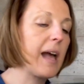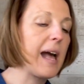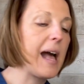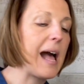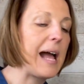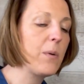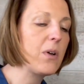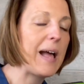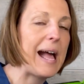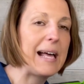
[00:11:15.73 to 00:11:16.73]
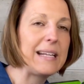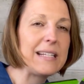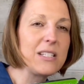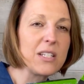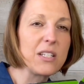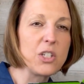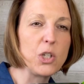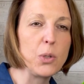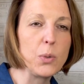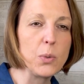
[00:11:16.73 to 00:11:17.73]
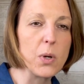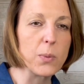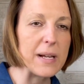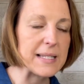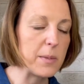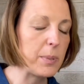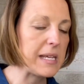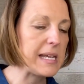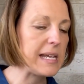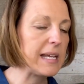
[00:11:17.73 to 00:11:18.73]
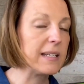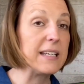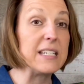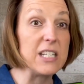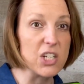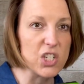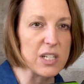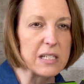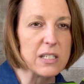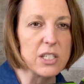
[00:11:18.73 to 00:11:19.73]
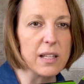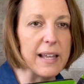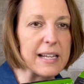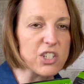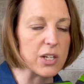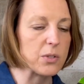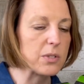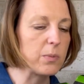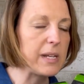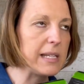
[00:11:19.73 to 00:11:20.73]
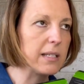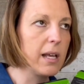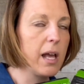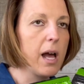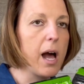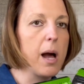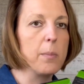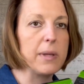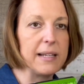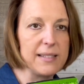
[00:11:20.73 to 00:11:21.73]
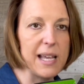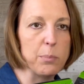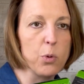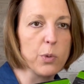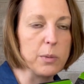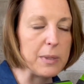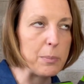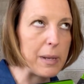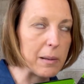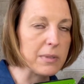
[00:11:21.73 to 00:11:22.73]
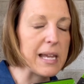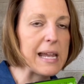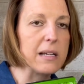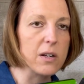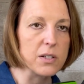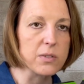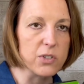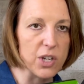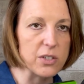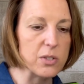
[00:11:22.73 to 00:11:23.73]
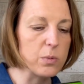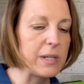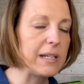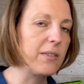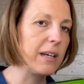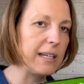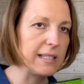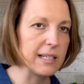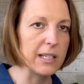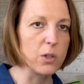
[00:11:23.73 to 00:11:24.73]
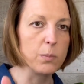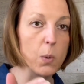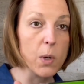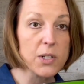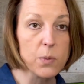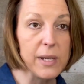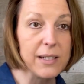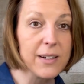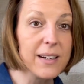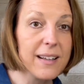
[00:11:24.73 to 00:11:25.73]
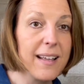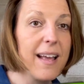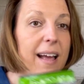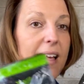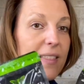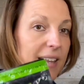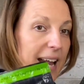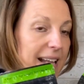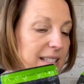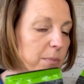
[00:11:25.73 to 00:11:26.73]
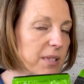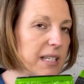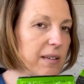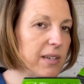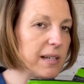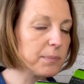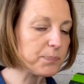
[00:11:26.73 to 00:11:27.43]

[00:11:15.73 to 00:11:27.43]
I will add it to a recipe in addition to like gentle sweet. An example would be Bam Cake calls for gentle sweet and then it needs a little more sweetener. Then add some stevia.